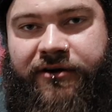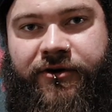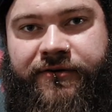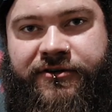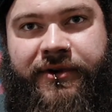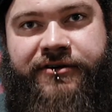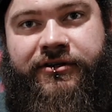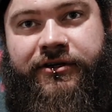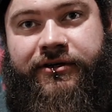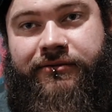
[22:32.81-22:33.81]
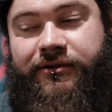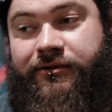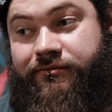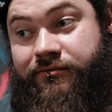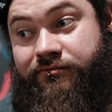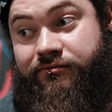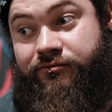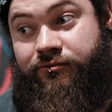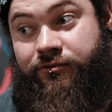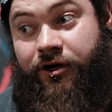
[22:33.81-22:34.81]
movements are basically
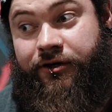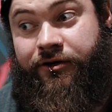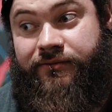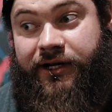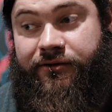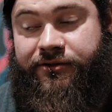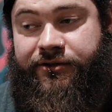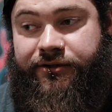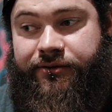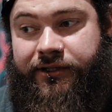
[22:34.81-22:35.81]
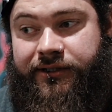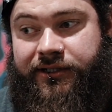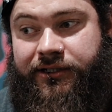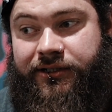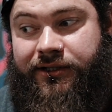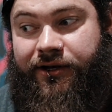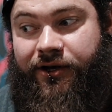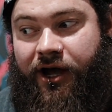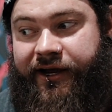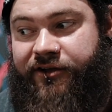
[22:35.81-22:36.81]
going to come down to,
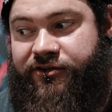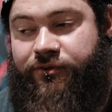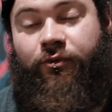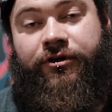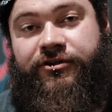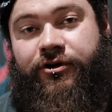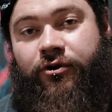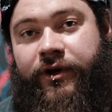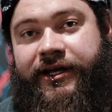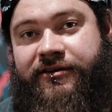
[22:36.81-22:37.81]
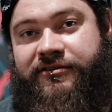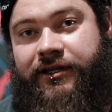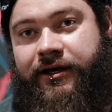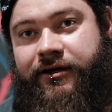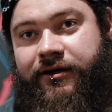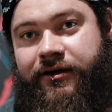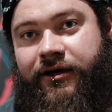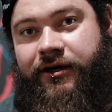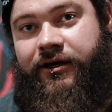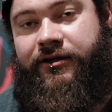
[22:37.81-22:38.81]
I guess, what's your weakest link.
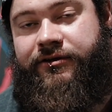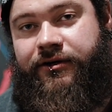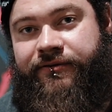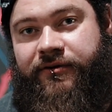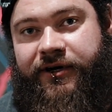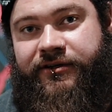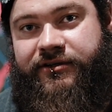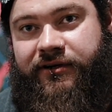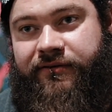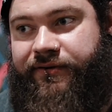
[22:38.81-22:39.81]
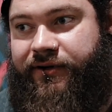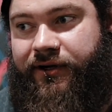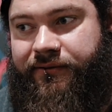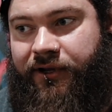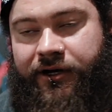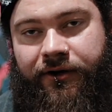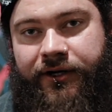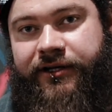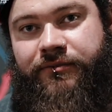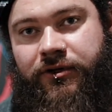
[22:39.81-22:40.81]
So for myself, I know I
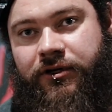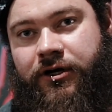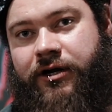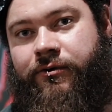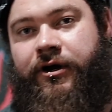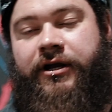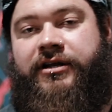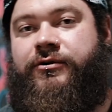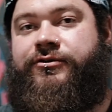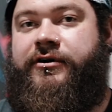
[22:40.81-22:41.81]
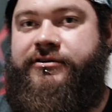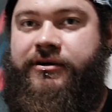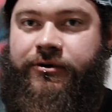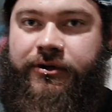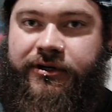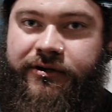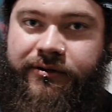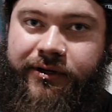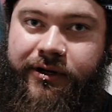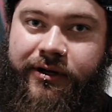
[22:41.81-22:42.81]
need more lockout work, I need more tricep work, so
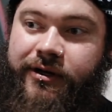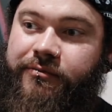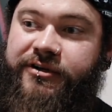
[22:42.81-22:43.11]
my